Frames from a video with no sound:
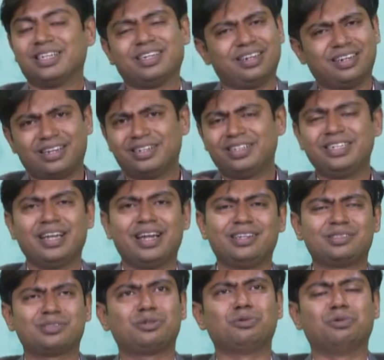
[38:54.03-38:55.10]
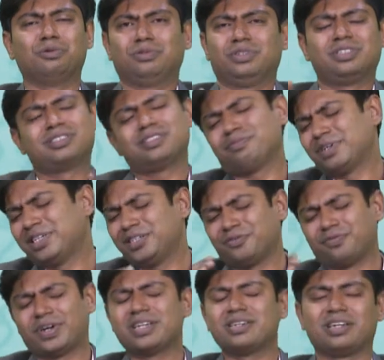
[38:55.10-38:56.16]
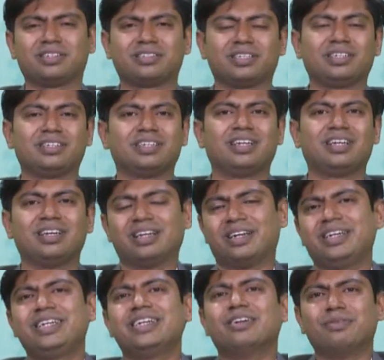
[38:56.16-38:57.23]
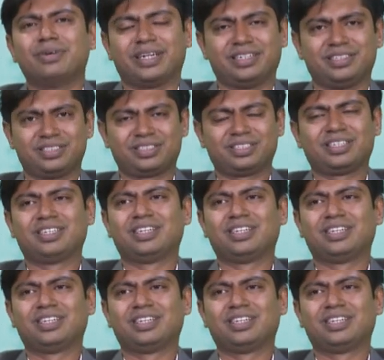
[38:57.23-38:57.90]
Learning it's a very infinite thing. Learning never ends.